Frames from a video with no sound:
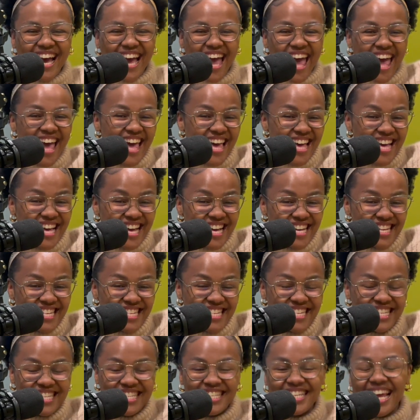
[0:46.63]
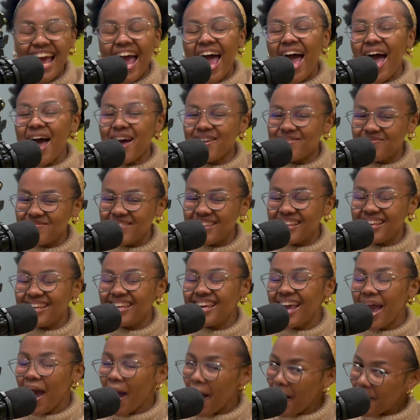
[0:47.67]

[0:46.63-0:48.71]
And happy